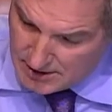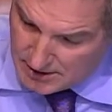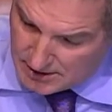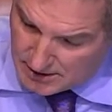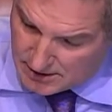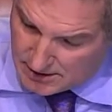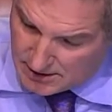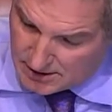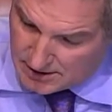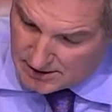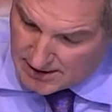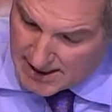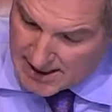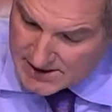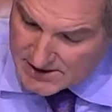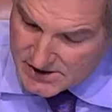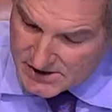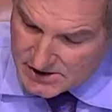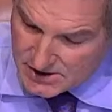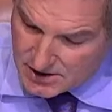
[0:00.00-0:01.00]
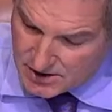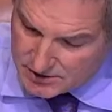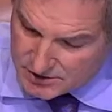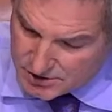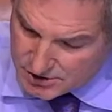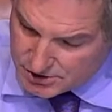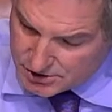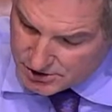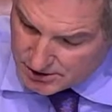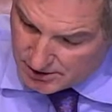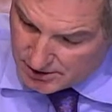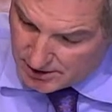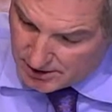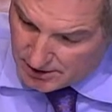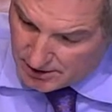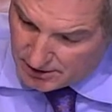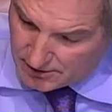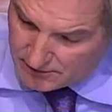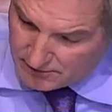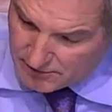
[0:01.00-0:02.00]
As such,
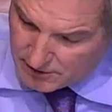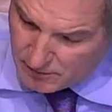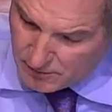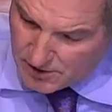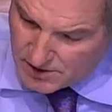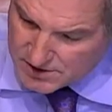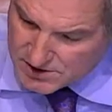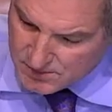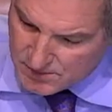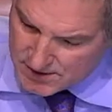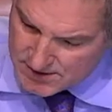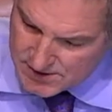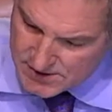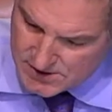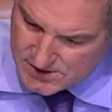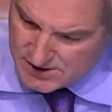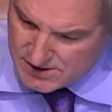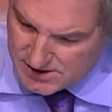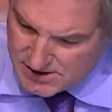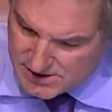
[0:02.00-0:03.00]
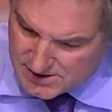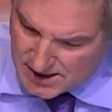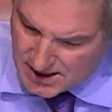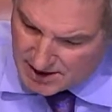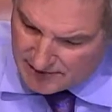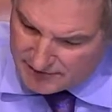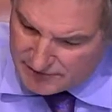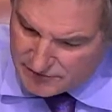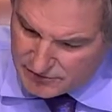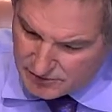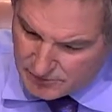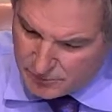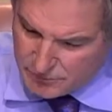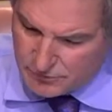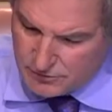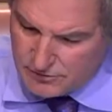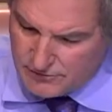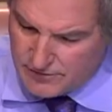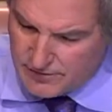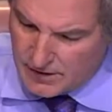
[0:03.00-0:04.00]
the request by the city staff to
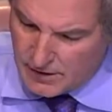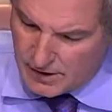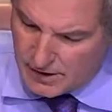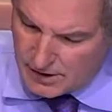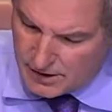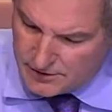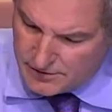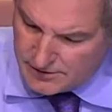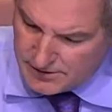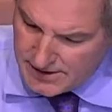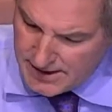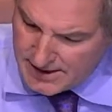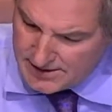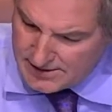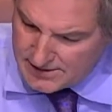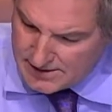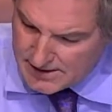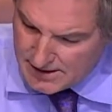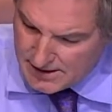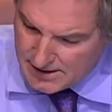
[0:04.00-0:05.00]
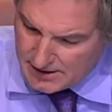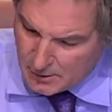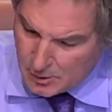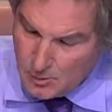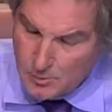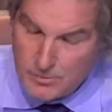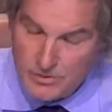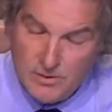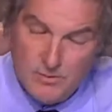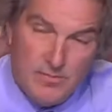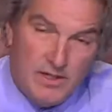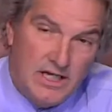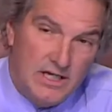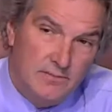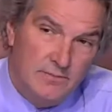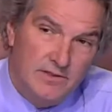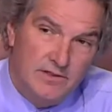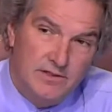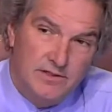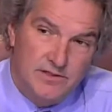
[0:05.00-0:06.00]
approve a 180-day open
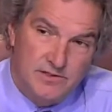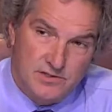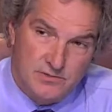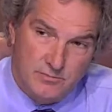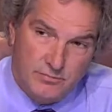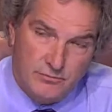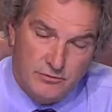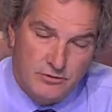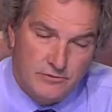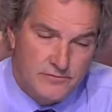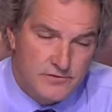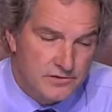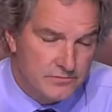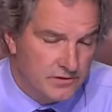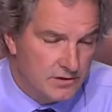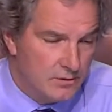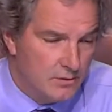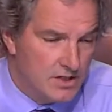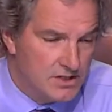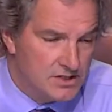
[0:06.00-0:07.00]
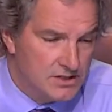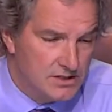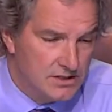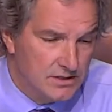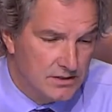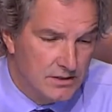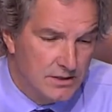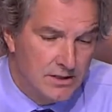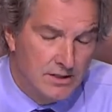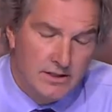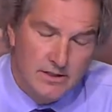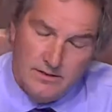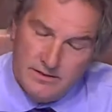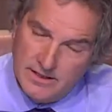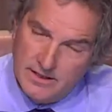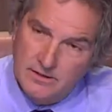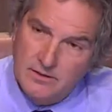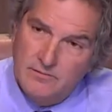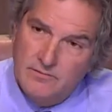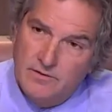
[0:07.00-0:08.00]
abatement is approved as requested.
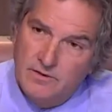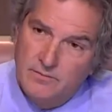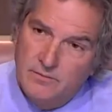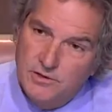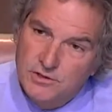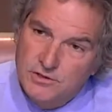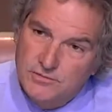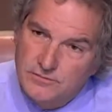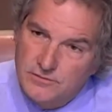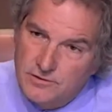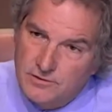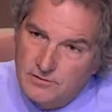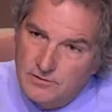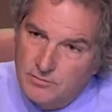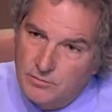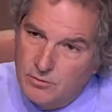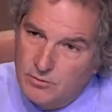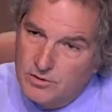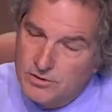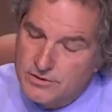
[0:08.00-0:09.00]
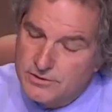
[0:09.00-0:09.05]
Thank you very much for your report.